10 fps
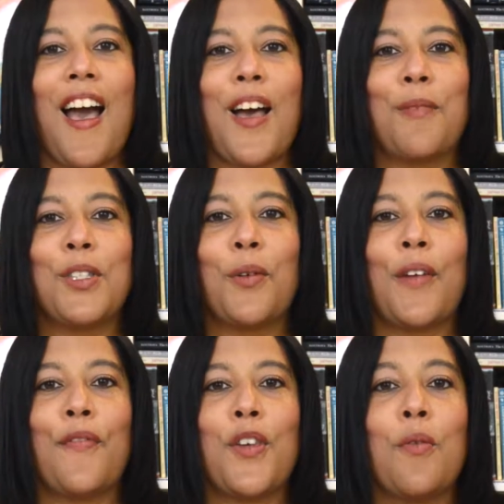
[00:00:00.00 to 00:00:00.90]
So
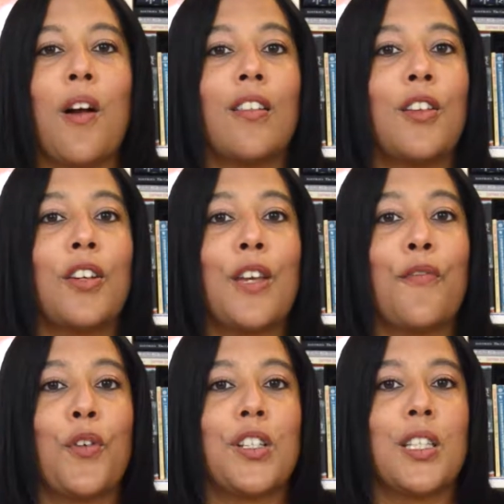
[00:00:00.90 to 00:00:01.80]
if you are looking
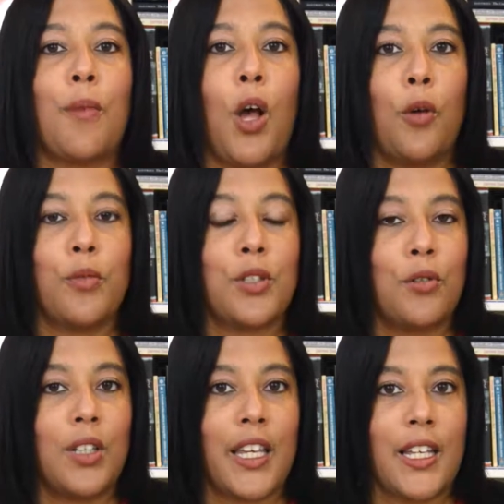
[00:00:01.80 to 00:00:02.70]
for some
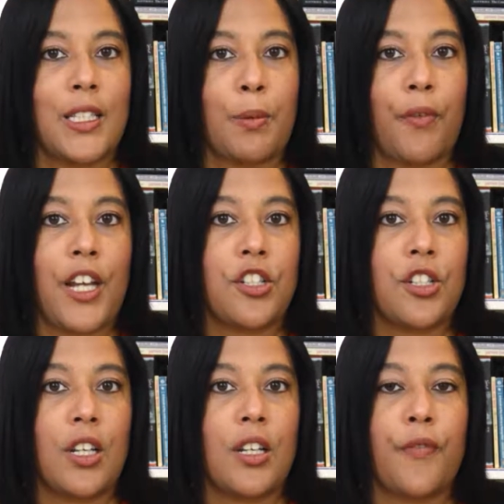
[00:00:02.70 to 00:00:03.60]
homeschooling
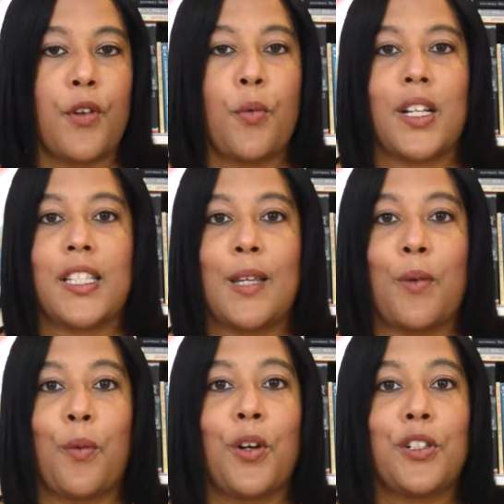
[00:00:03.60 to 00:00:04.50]
inspiration, if you want to see
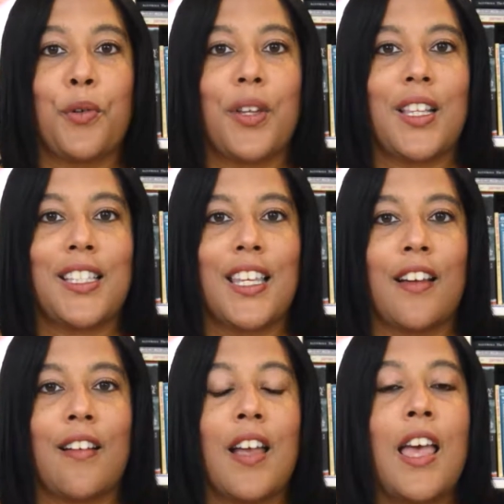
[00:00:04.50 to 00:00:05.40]
what we're doing this
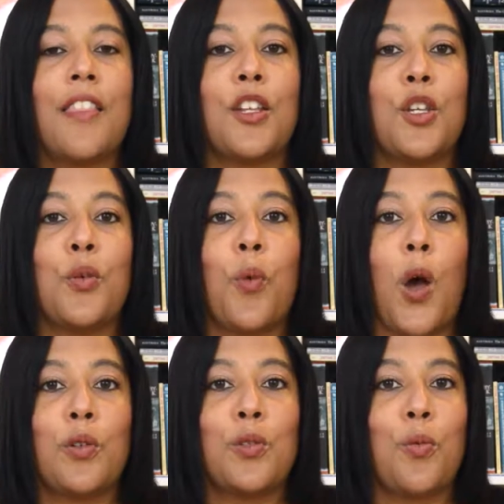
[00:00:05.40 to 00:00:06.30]
year, then you
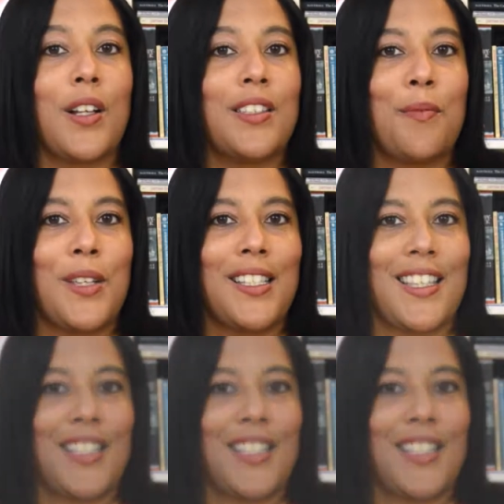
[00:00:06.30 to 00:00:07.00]
won't want to miss this